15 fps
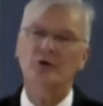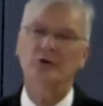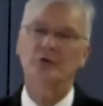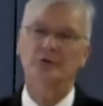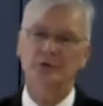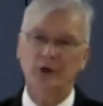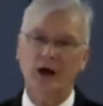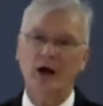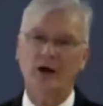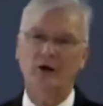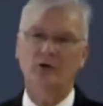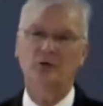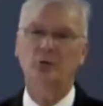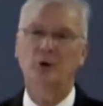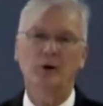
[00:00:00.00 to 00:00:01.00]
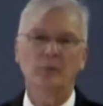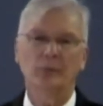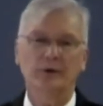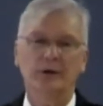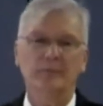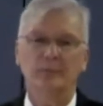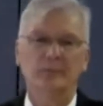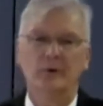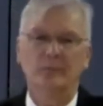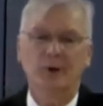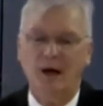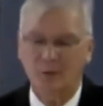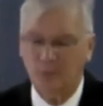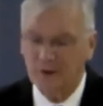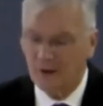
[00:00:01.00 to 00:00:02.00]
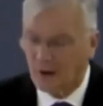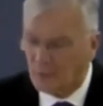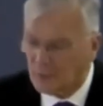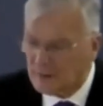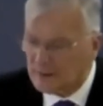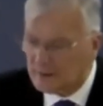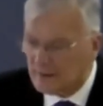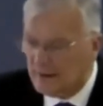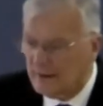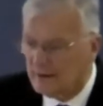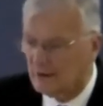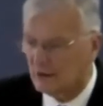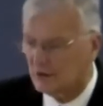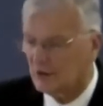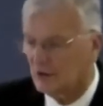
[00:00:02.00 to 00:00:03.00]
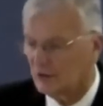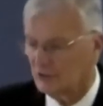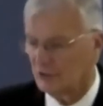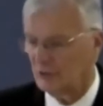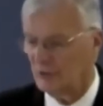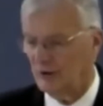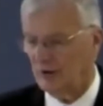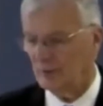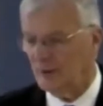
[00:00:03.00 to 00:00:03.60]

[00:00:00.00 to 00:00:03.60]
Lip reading: knowledge whereby we are related to him.